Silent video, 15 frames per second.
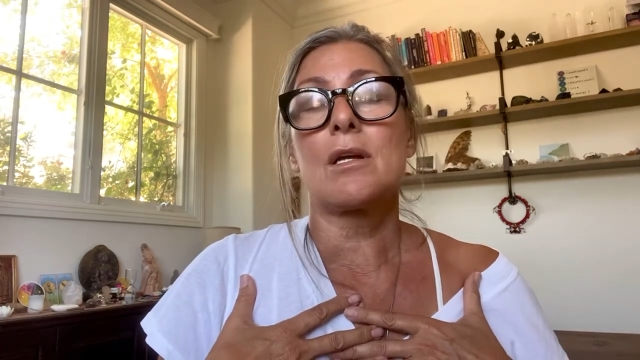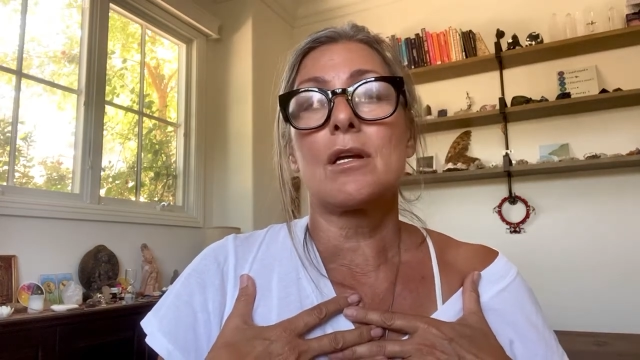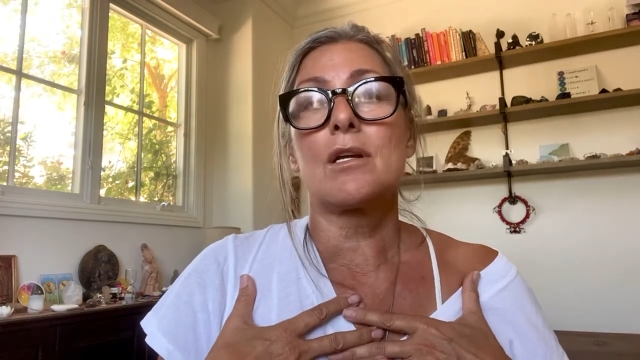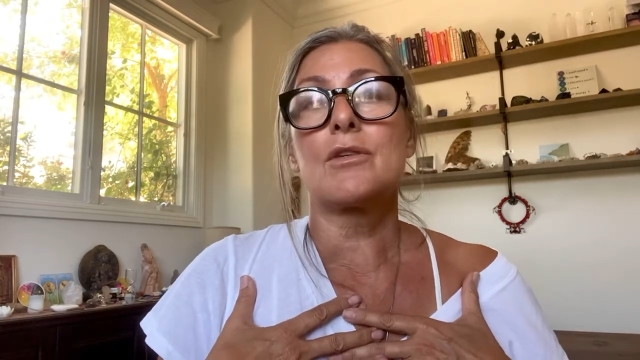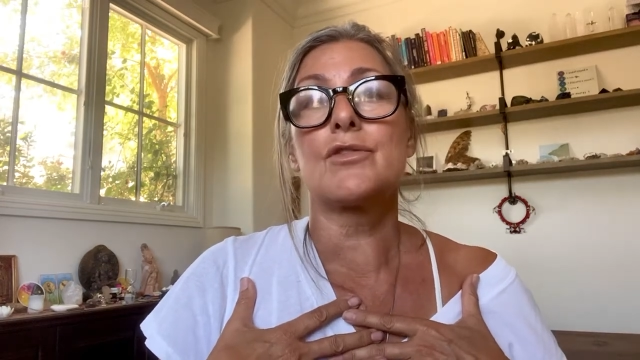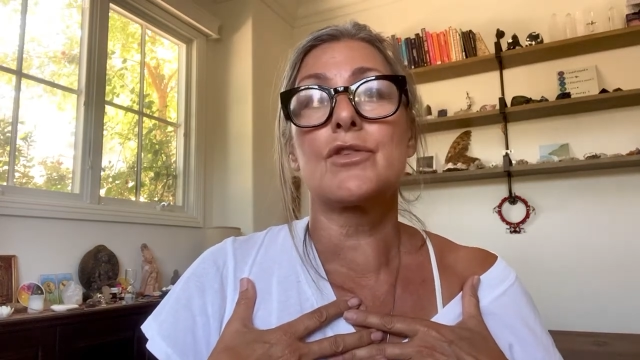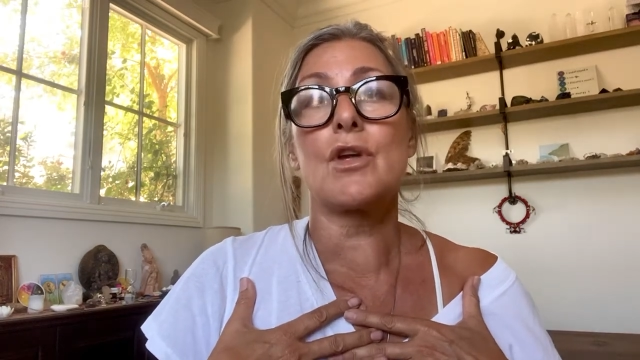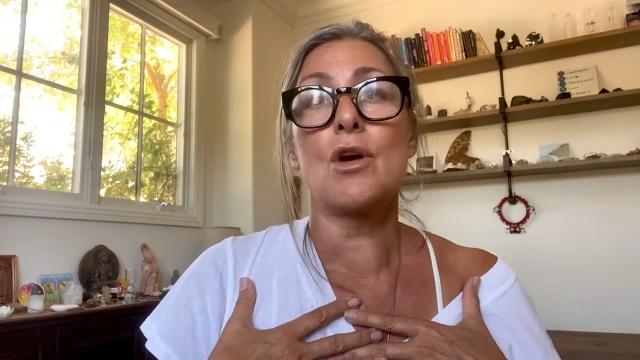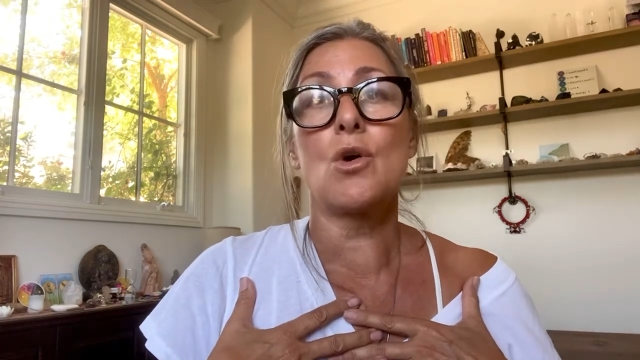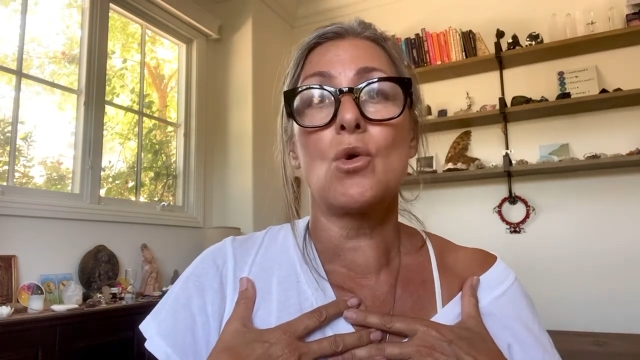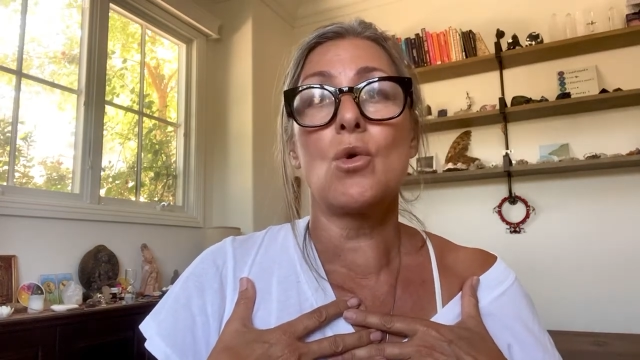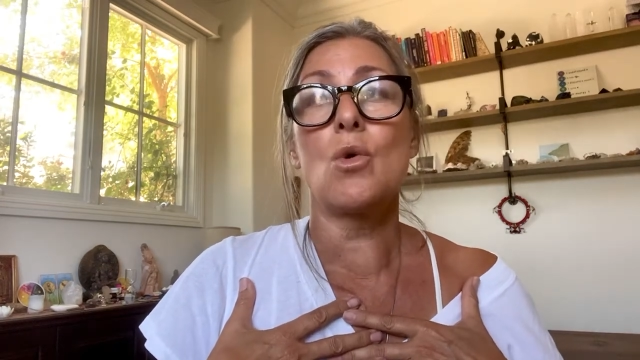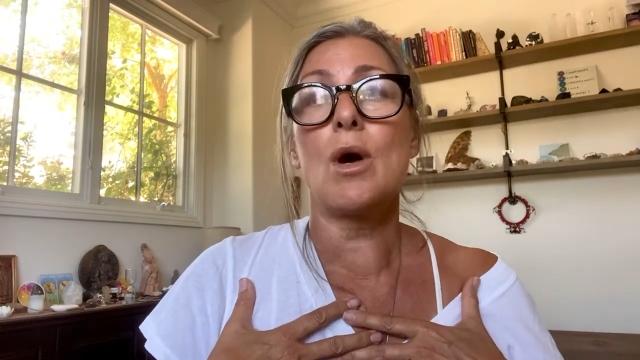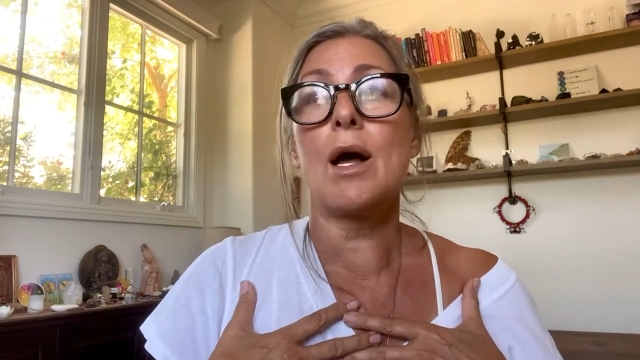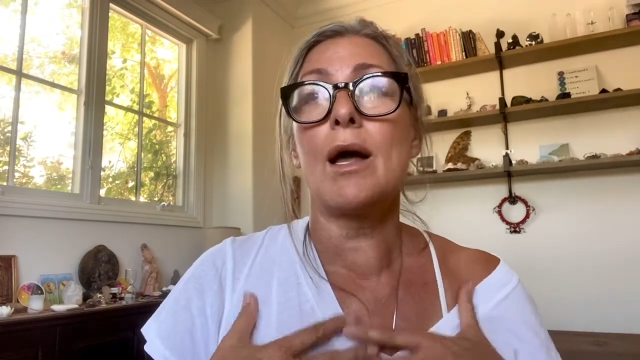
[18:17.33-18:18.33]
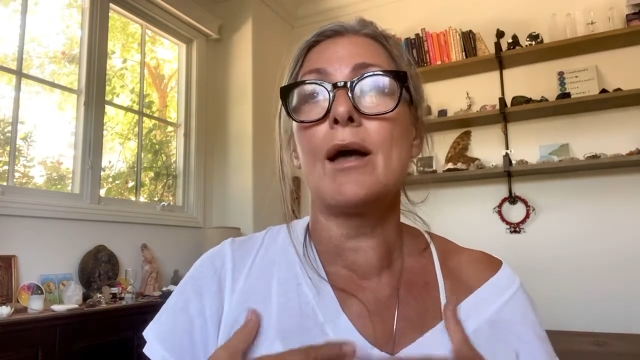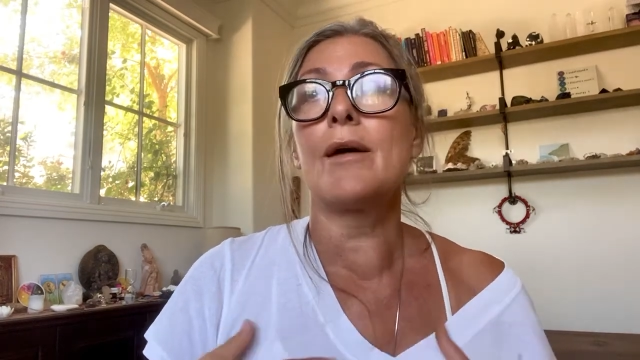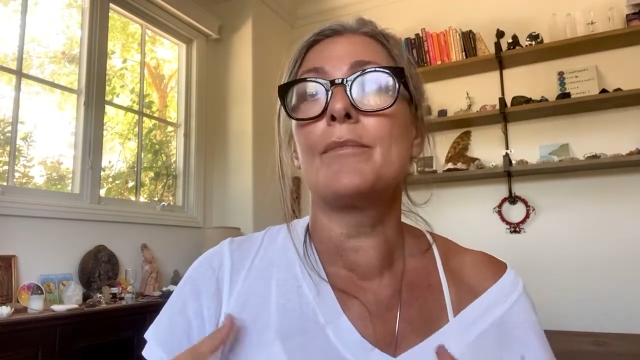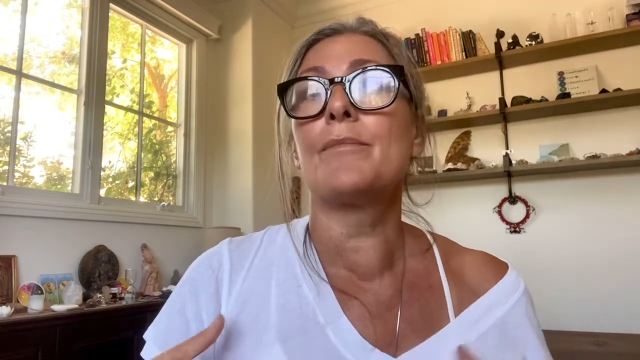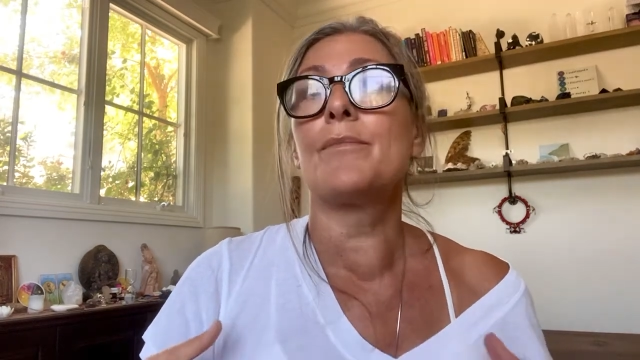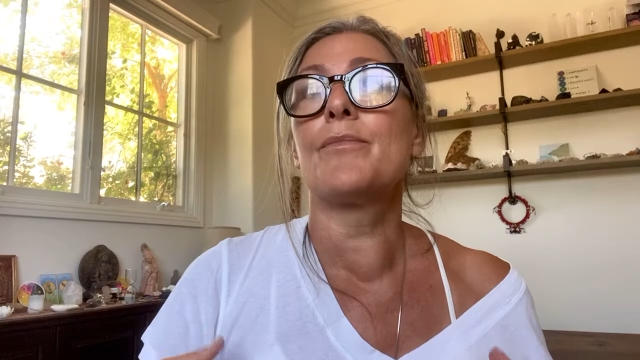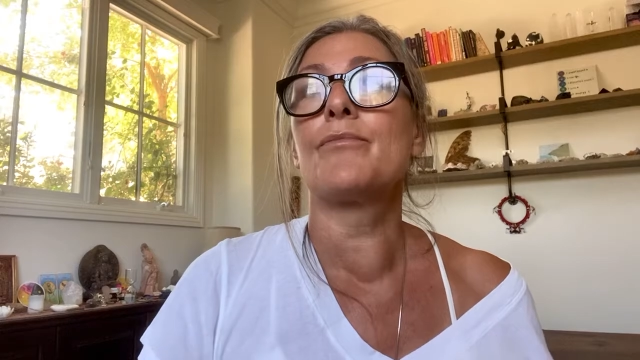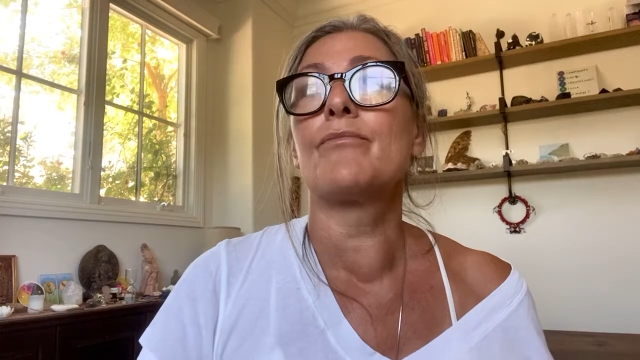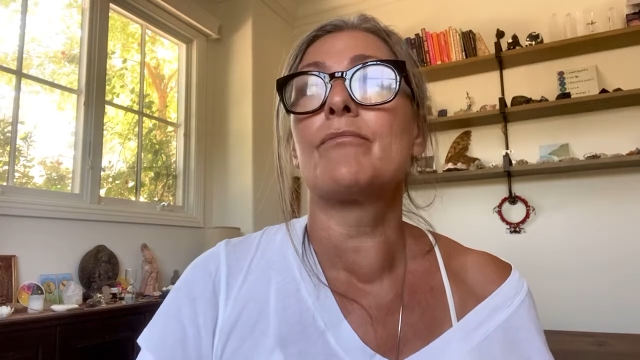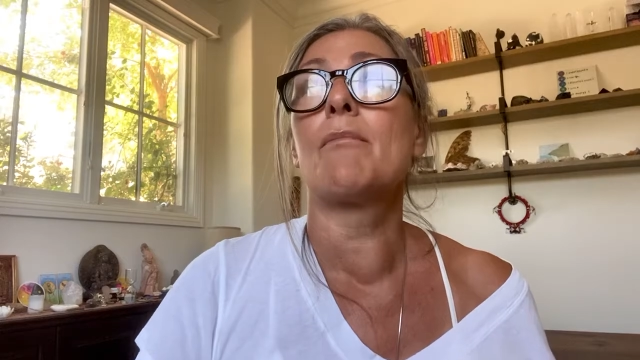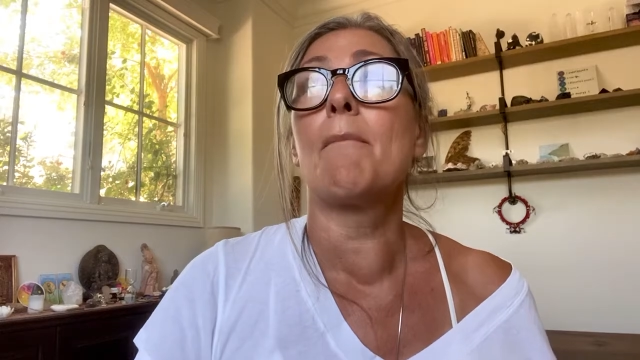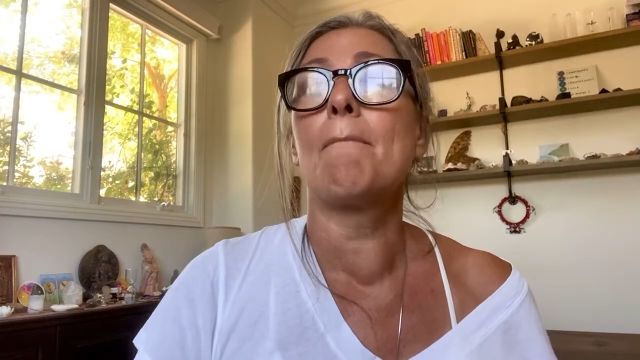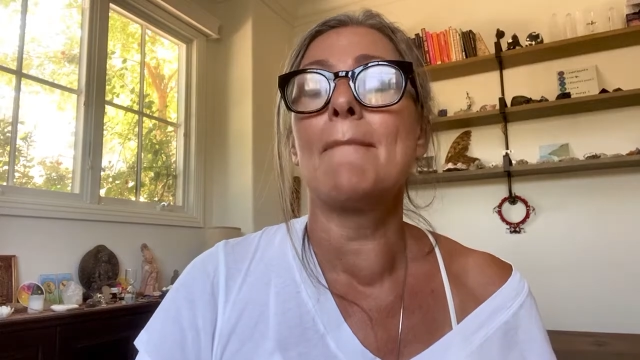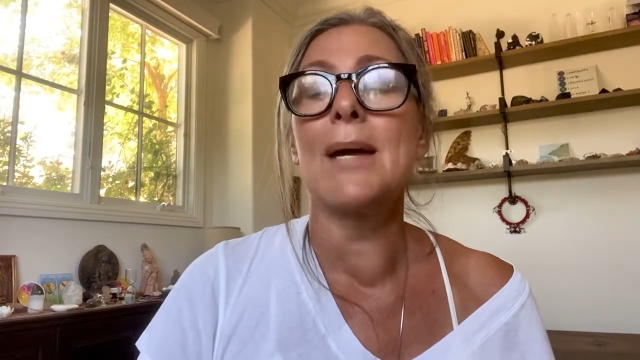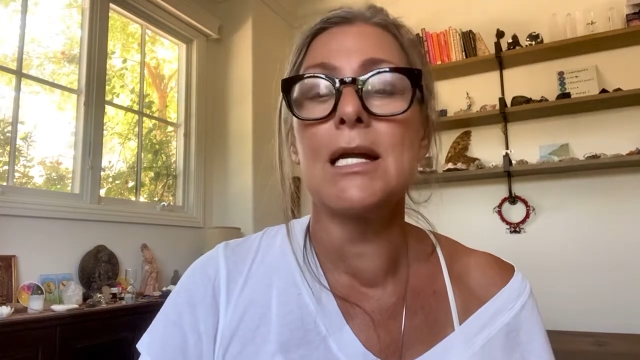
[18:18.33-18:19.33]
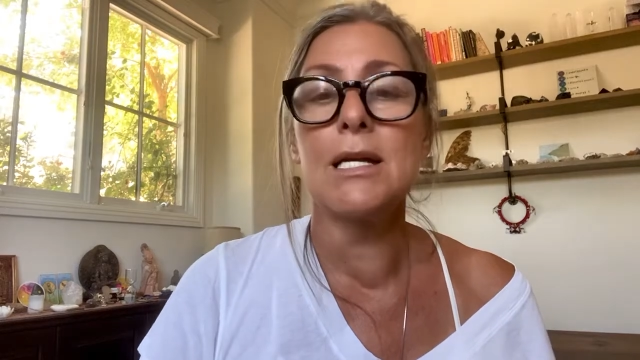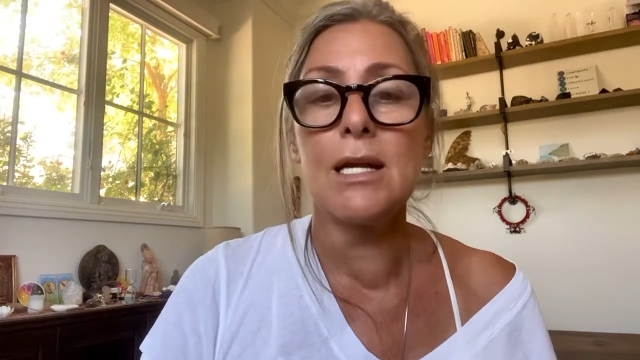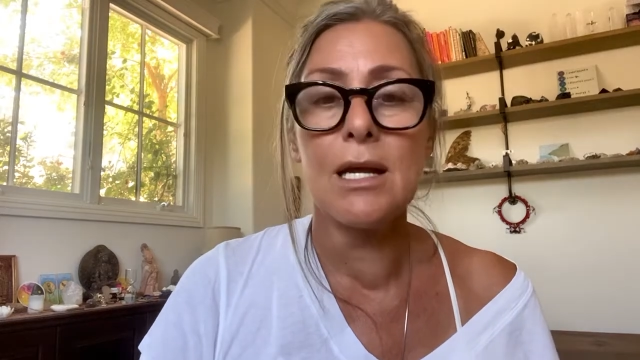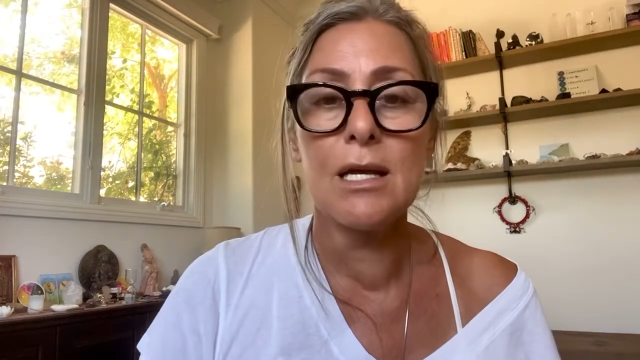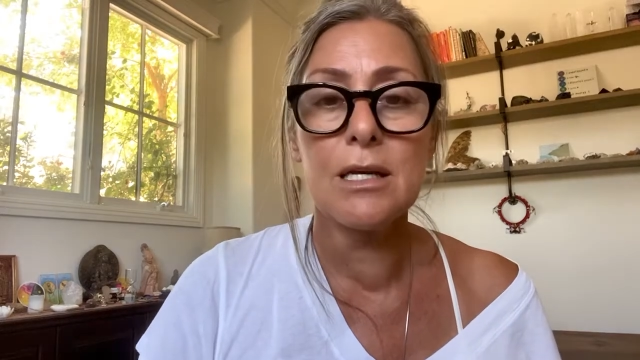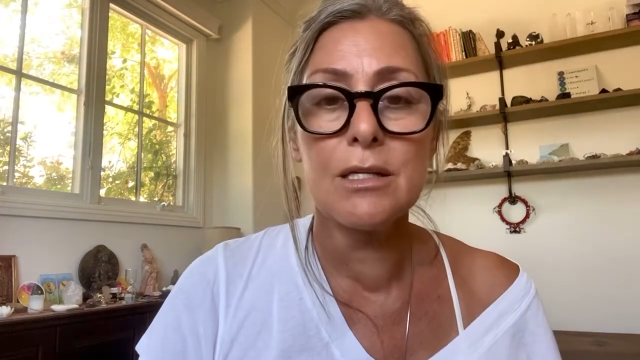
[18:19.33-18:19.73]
So Monday